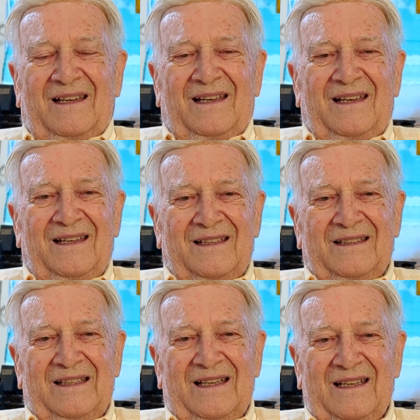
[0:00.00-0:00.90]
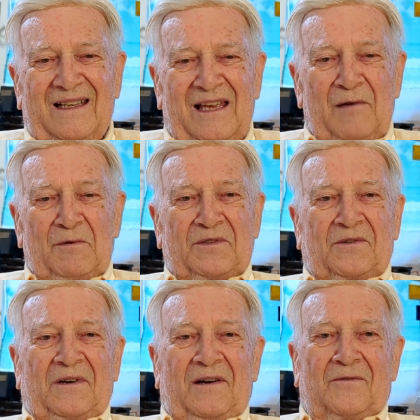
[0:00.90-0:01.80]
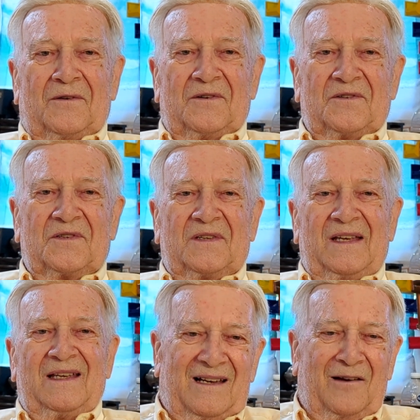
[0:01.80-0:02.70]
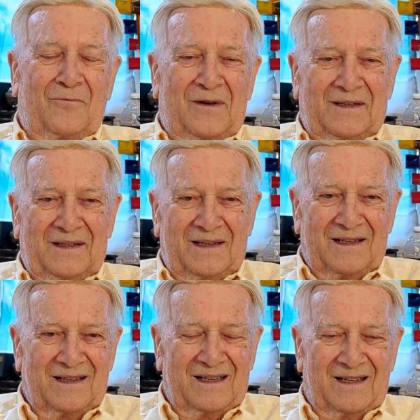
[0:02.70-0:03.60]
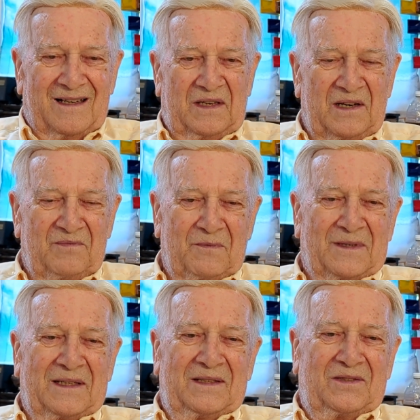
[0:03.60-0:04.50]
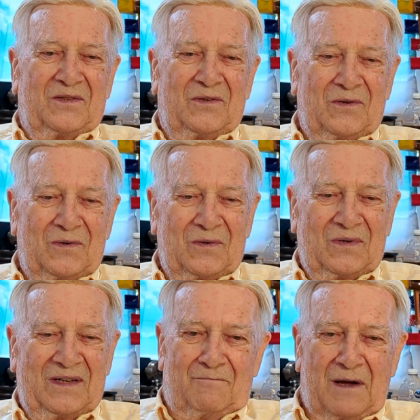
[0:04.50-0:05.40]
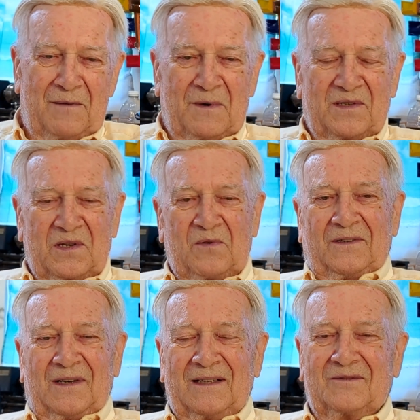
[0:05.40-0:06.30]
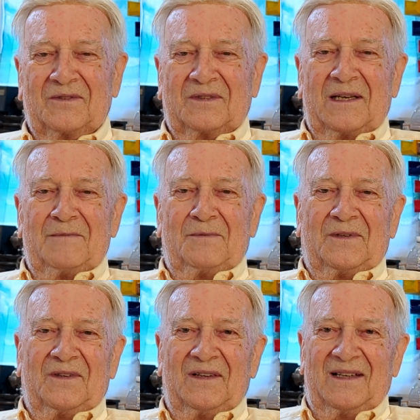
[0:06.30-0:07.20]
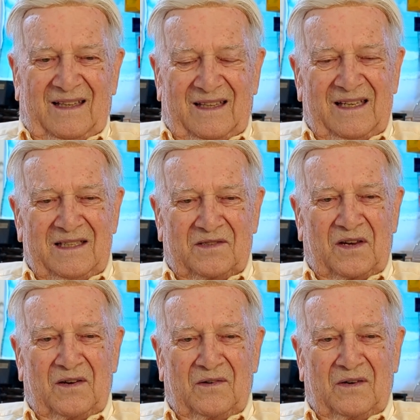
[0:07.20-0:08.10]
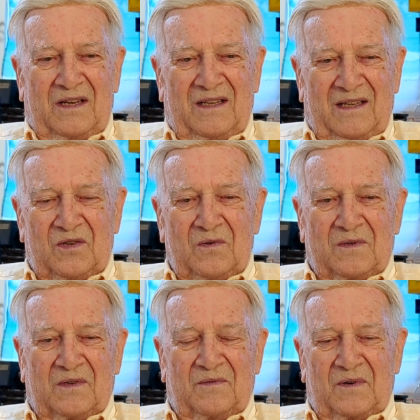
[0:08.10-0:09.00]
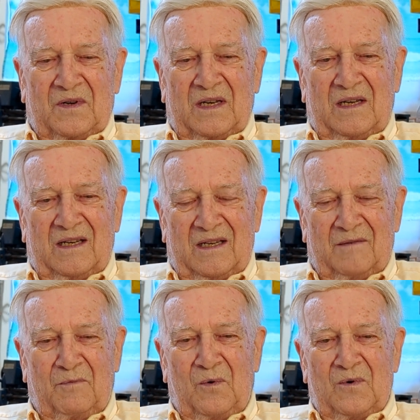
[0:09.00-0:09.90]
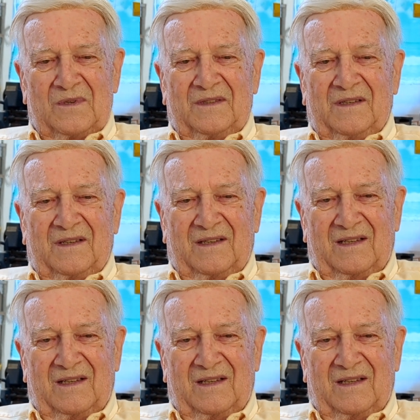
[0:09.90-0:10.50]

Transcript: in amateur hours. I won enough money to buy myself an electric typewriter. These are two of the very important